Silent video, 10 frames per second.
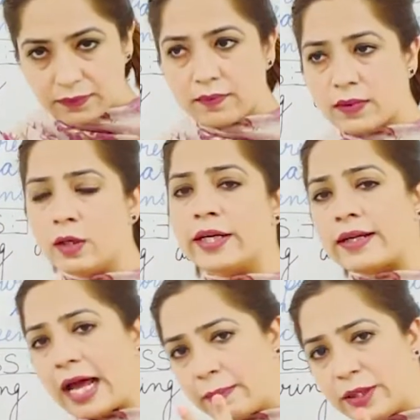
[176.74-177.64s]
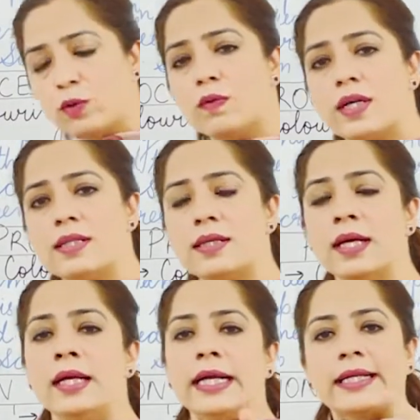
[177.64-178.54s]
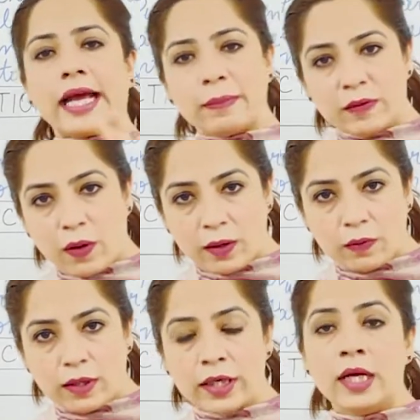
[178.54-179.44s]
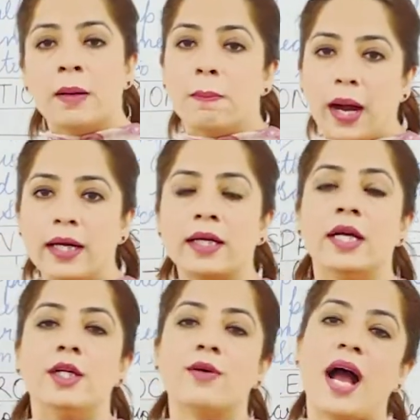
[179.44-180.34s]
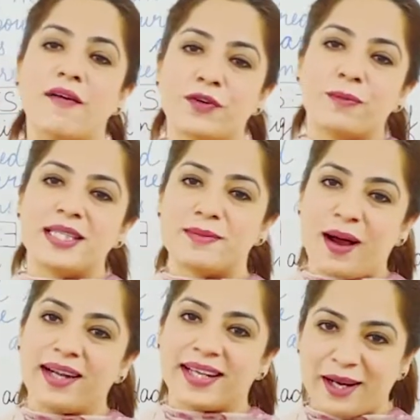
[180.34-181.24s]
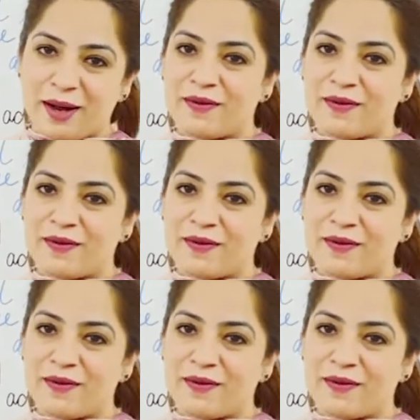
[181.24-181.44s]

It can be 2 words, it can be 1 word, but you have to be smart enough